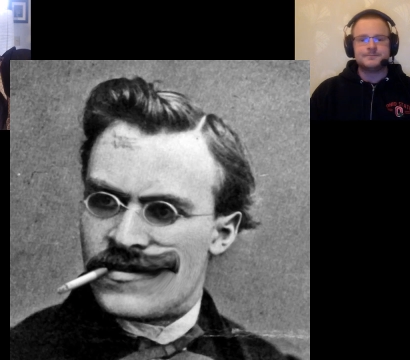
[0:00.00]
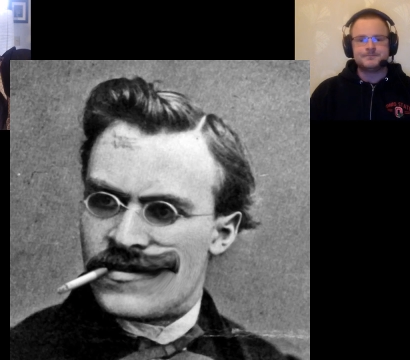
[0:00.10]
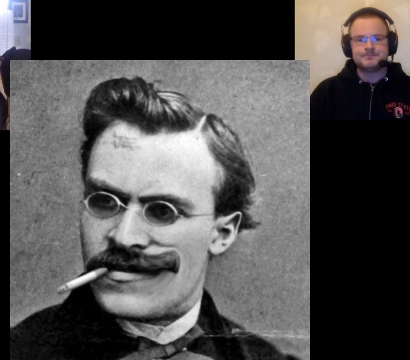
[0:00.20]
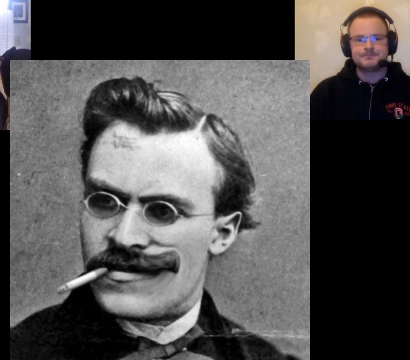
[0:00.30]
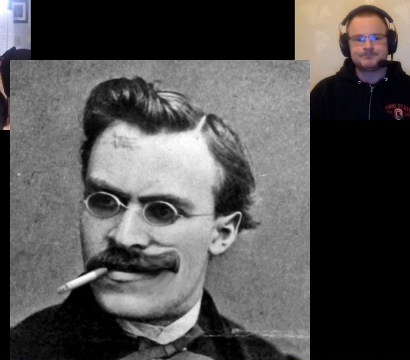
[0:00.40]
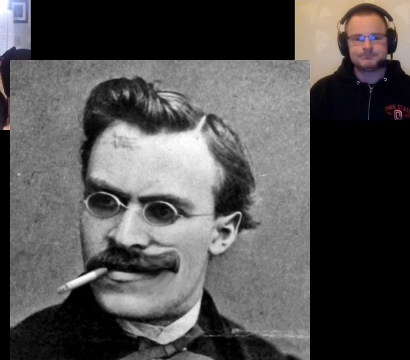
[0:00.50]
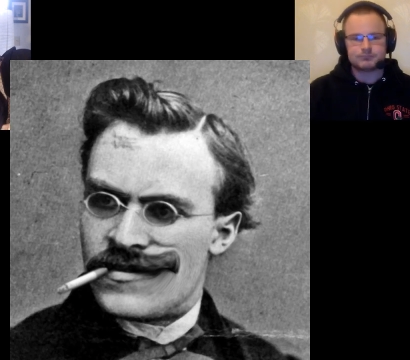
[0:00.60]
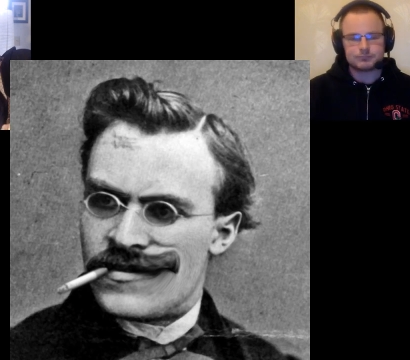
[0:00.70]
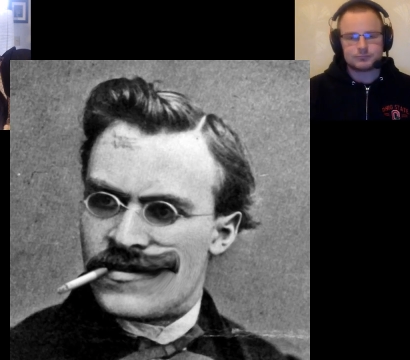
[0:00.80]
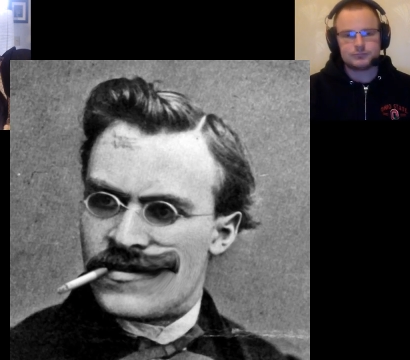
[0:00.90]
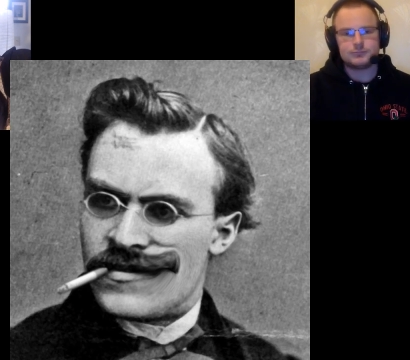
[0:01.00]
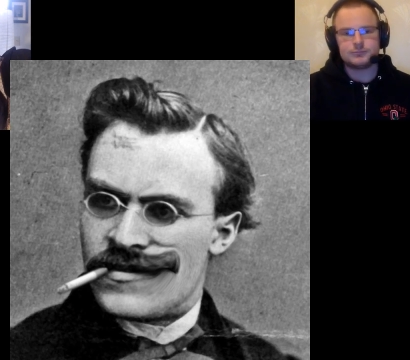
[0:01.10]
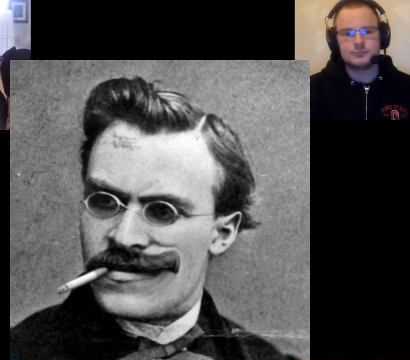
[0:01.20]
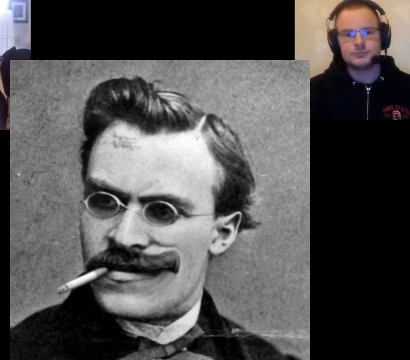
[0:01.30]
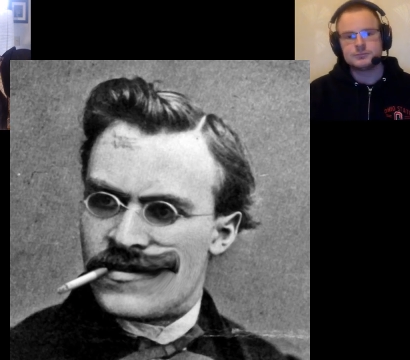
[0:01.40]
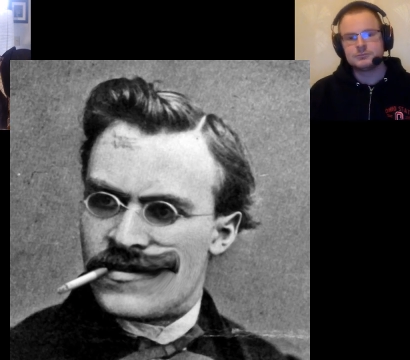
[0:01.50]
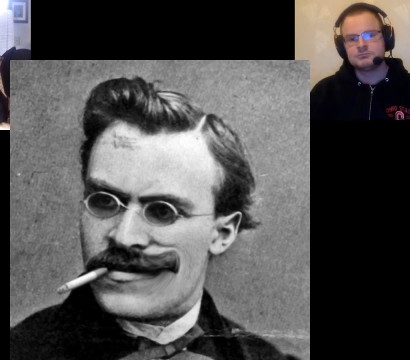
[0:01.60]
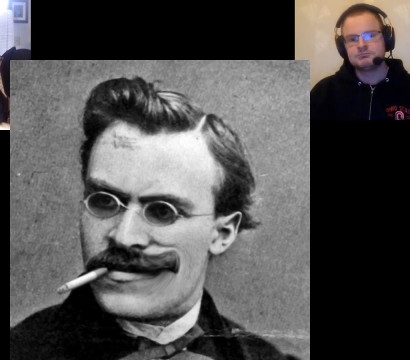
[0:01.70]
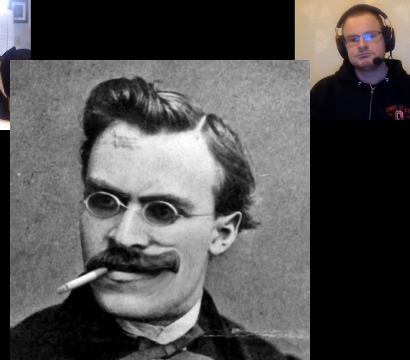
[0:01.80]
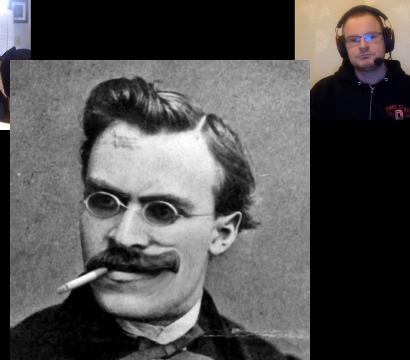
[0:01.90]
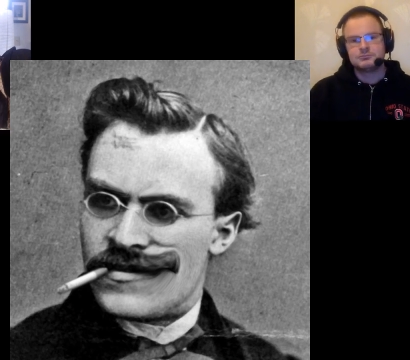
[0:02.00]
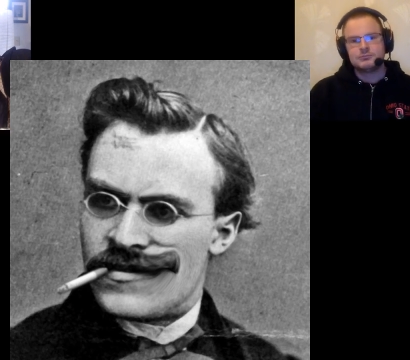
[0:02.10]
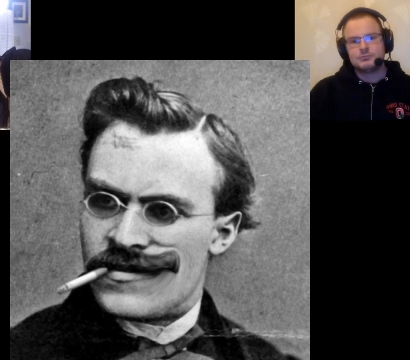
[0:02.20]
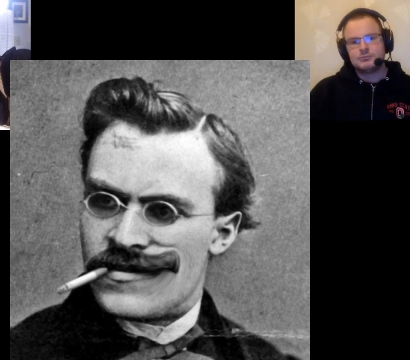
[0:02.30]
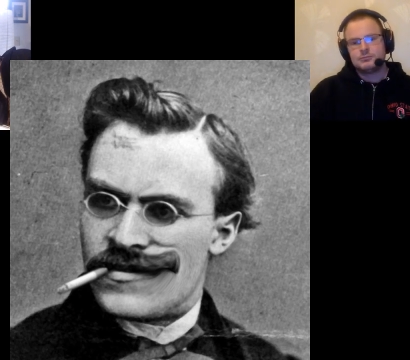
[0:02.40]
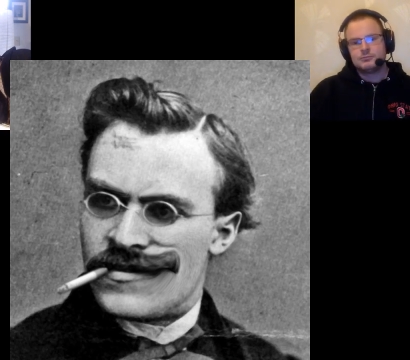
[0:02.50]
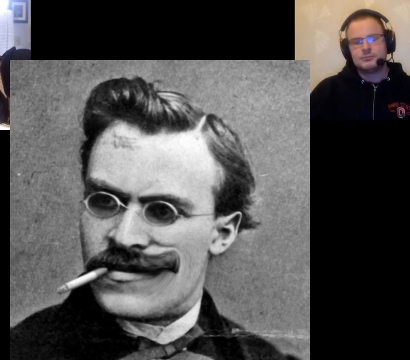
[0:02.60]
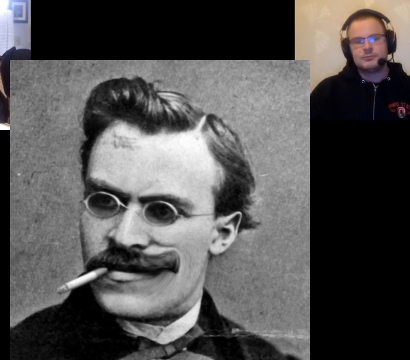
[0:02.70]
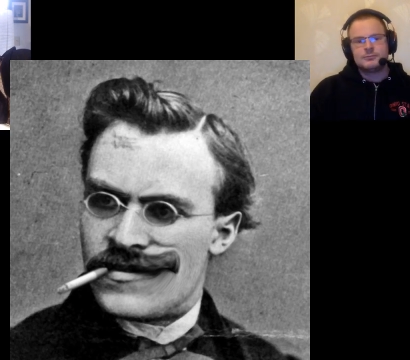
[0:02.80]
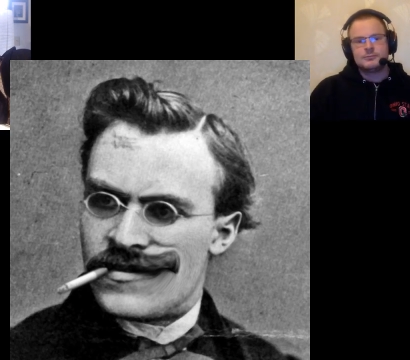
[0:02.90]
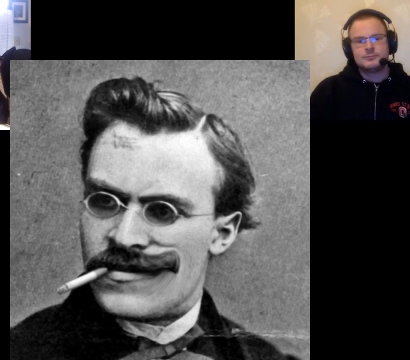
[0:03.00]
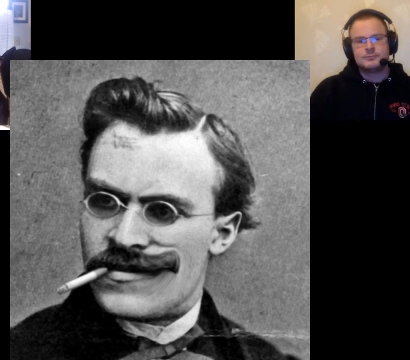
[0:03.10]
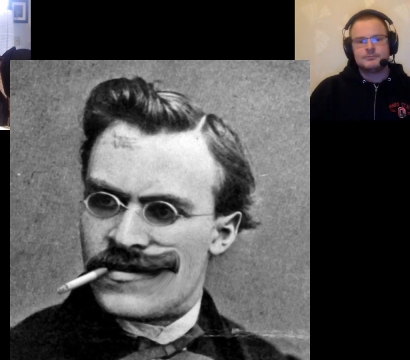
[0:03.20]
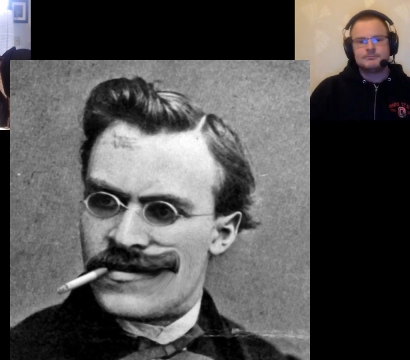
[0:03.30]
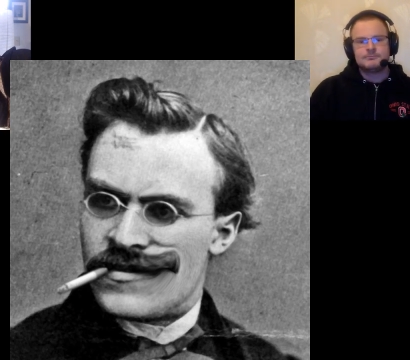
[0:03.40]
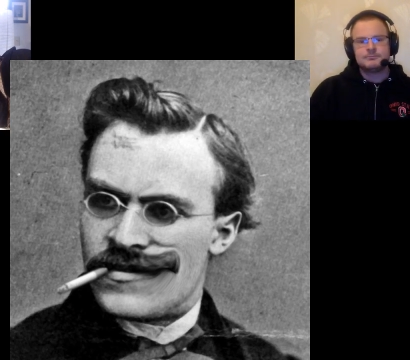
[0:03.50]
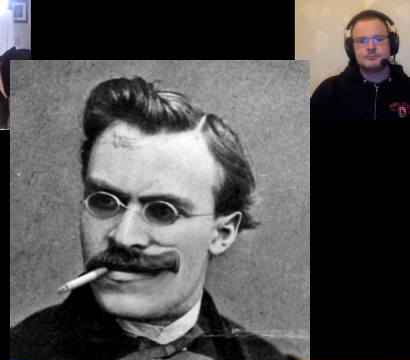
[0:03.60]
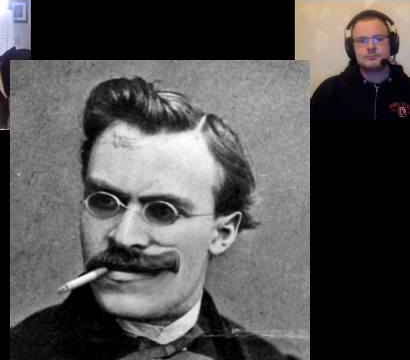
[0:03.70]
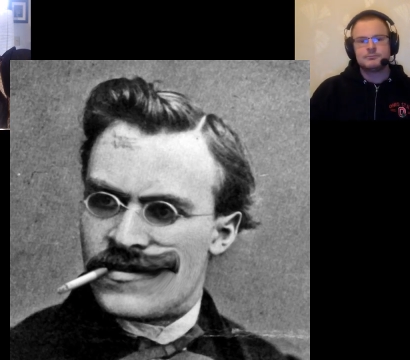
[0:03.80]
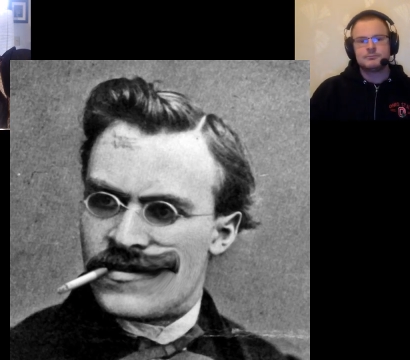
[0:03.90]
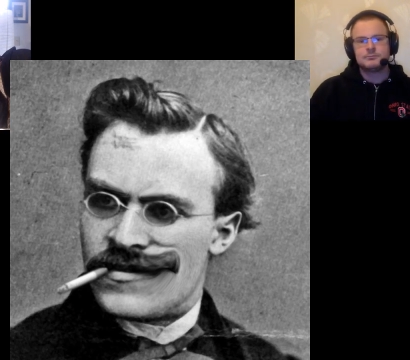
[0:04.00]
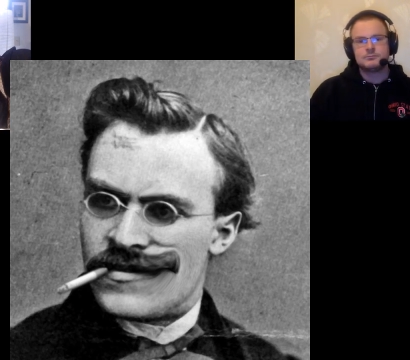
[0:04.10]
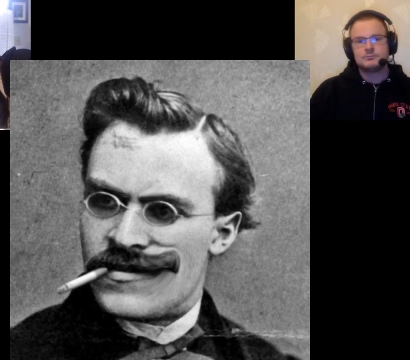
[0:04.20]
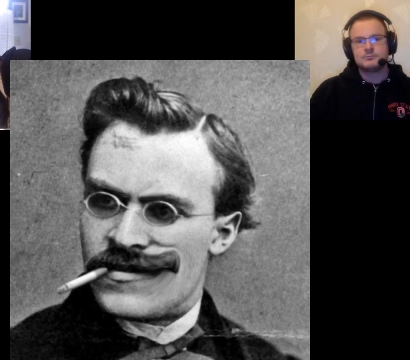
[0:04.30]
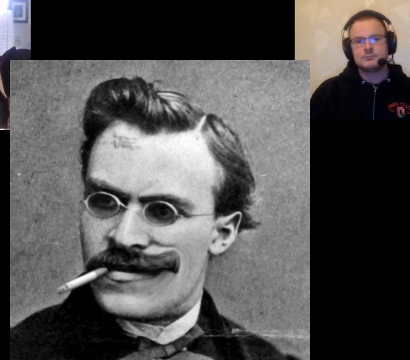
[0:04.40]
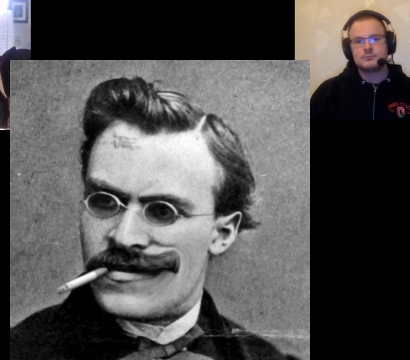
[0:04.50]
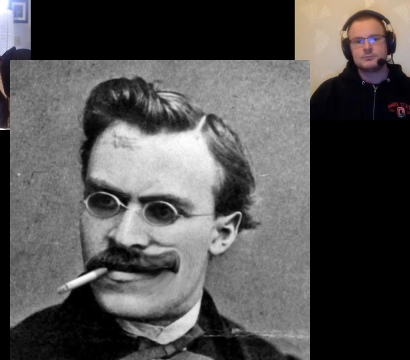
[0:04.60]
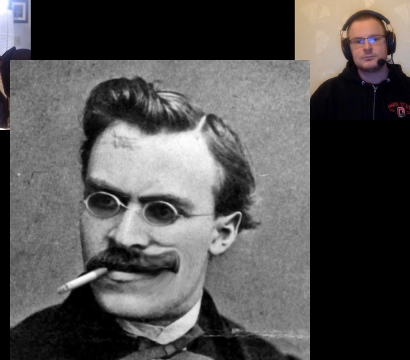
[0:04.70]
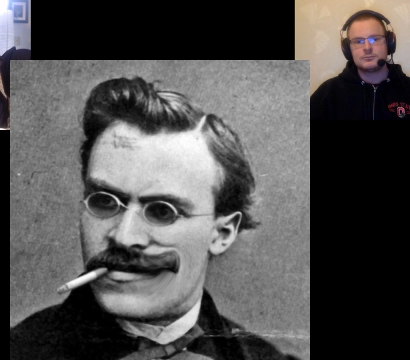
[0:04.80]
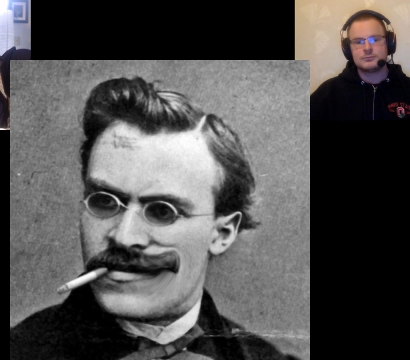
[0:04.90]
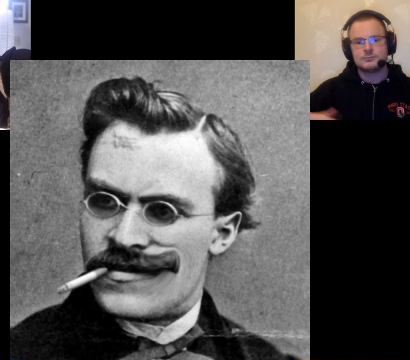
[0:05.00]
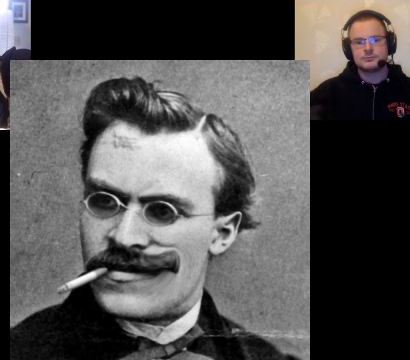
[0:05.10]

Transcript: Nobody speaks.